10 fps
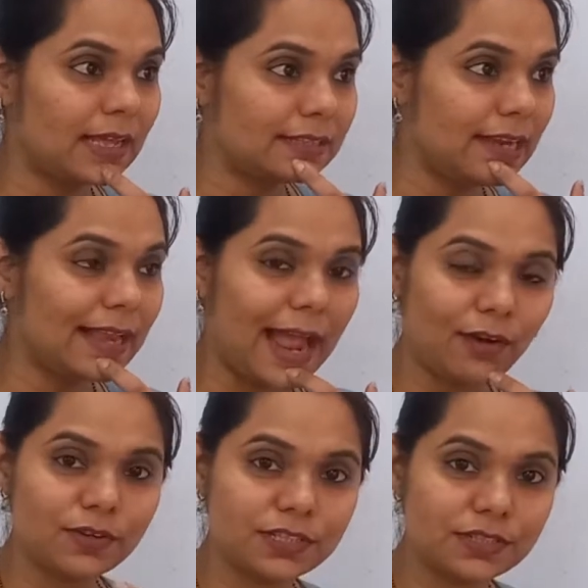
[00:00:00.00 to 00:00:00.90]
See,
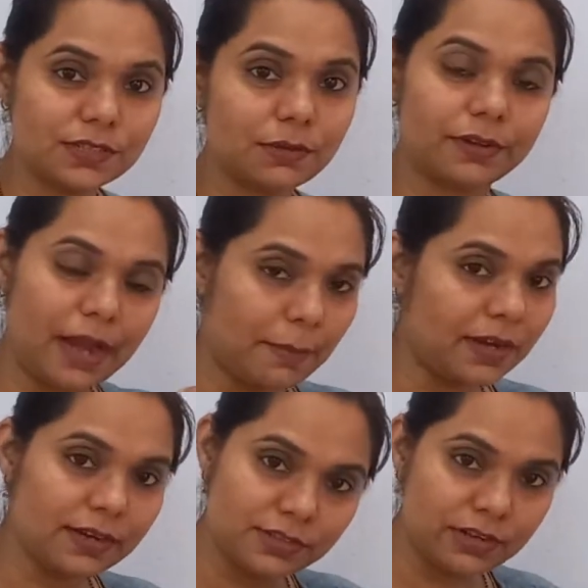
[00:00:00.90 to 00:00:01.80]
grammar
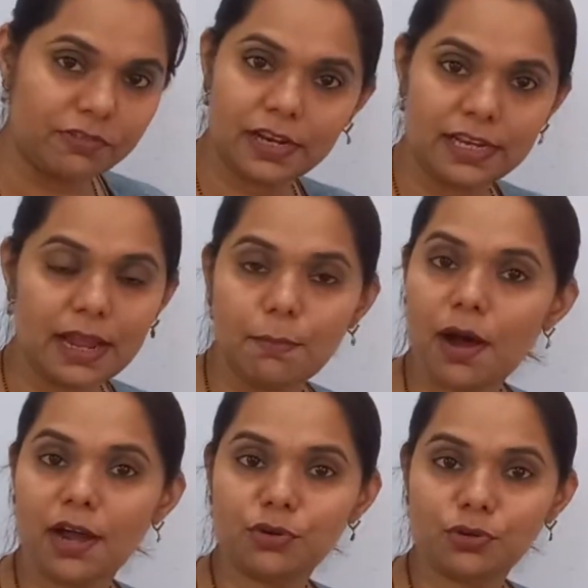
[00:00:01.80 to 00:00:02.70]
is definitely a
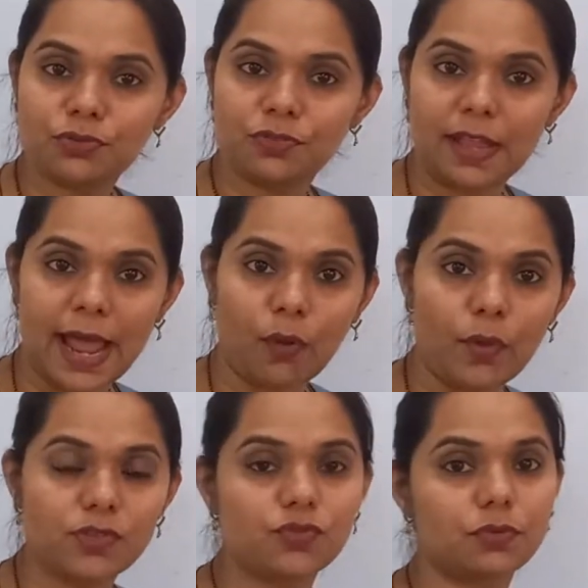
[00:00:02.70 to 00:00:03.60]
part of
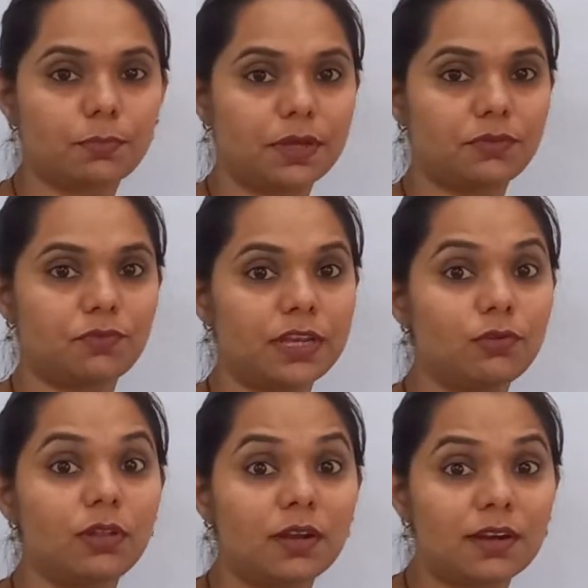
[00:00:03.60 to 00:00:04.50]
language, but when
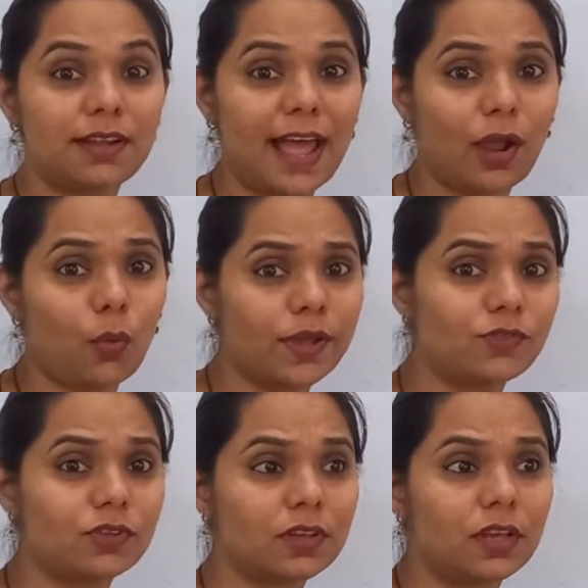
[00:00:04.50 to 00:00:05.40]
you learn
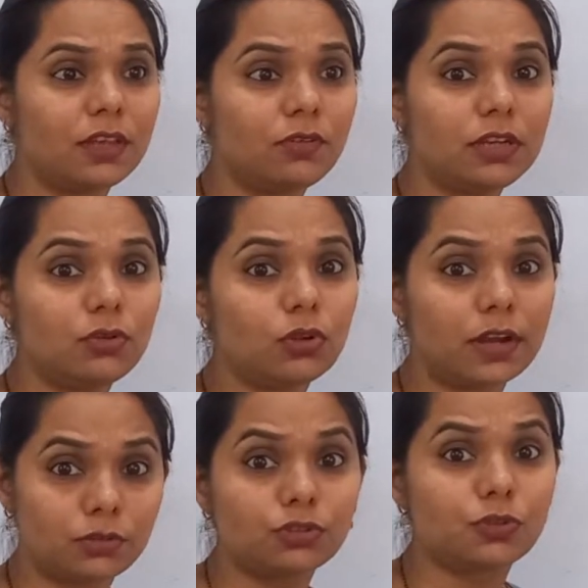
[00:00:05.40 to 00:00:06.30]
language you need to
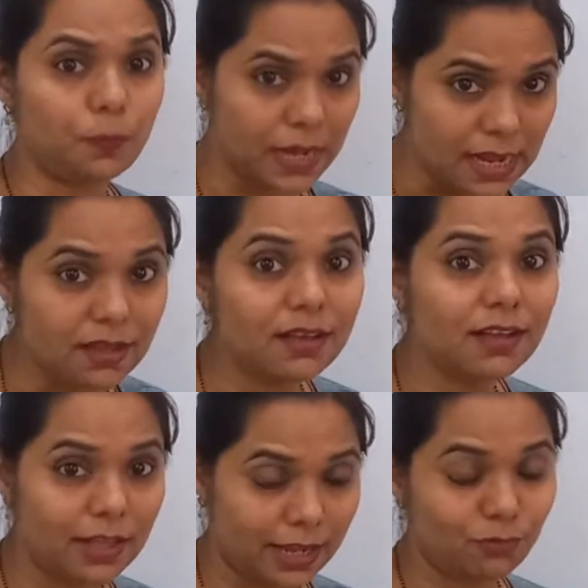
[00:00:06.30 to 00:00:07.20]
learn to speak,
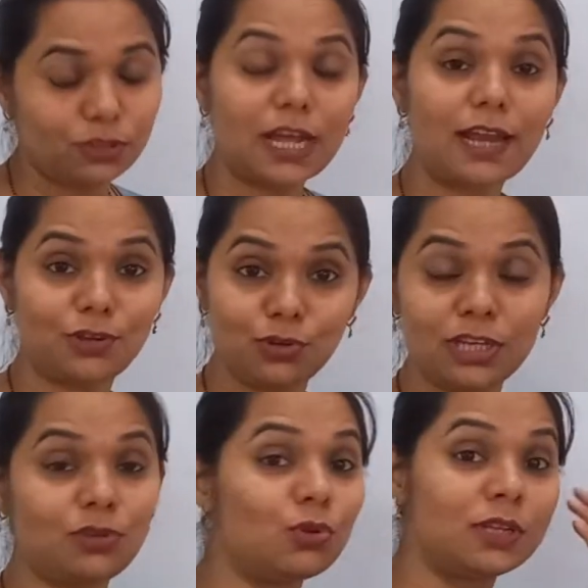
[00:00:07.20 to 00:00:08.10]
and for that you
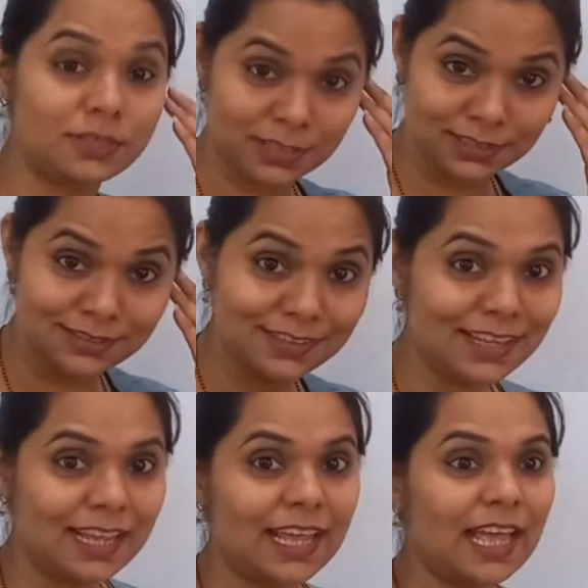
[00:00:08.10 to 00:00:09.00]
need to listen.
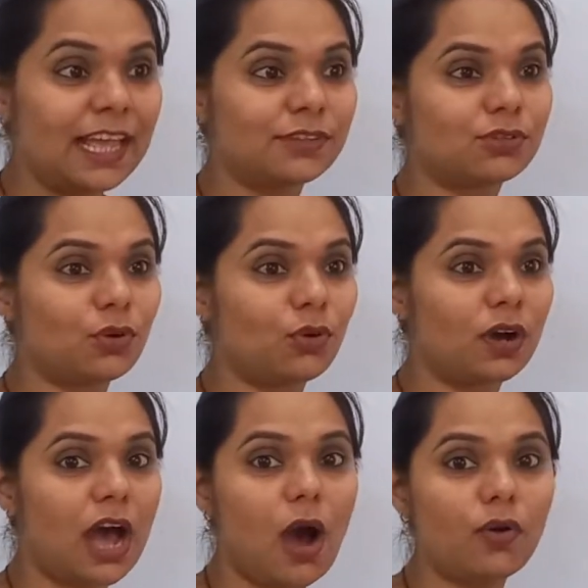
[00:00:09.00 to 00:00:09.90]

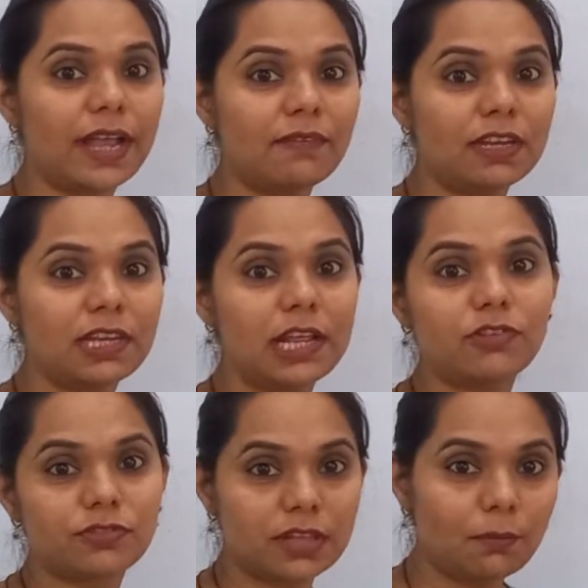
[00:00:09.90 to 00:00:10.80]
So how can we teach
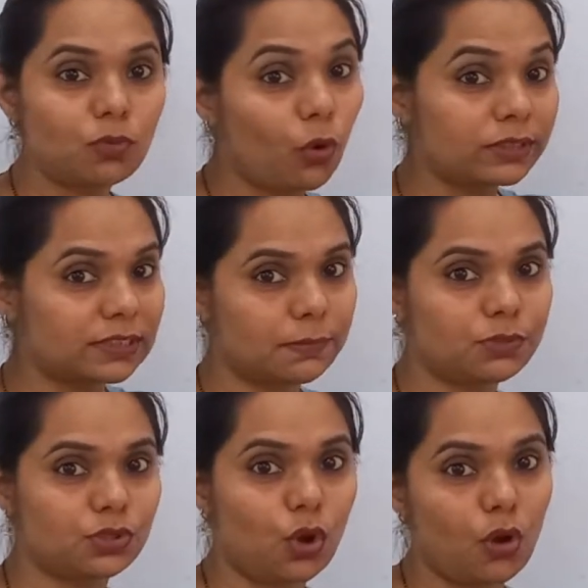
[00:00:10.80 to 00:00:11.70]
some
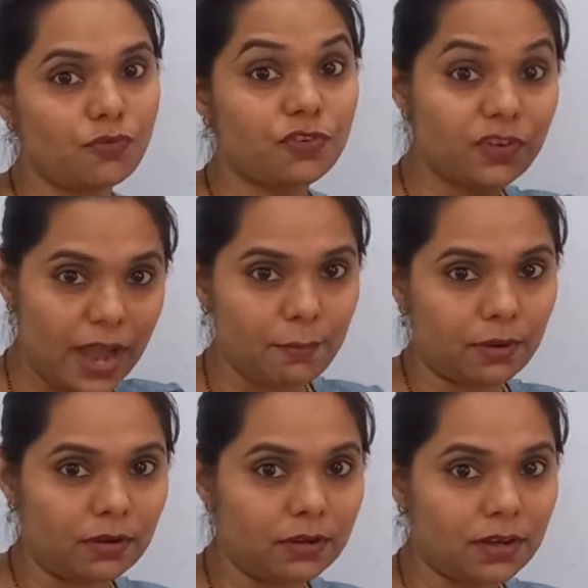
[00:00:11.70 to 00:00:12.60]
concepts of
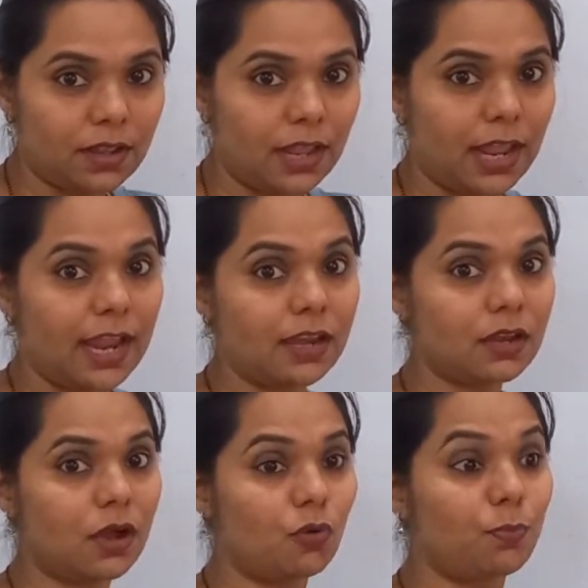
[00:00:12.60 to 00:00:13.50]
grammar
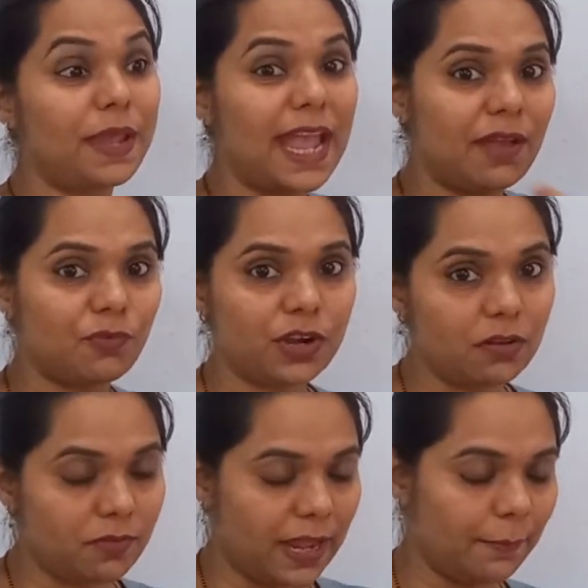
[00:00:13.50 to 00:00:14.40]
in
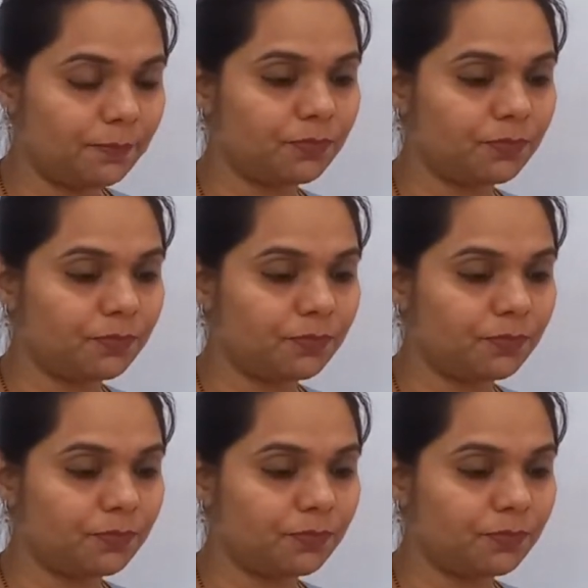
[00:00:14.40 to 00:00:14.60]
behavioral way?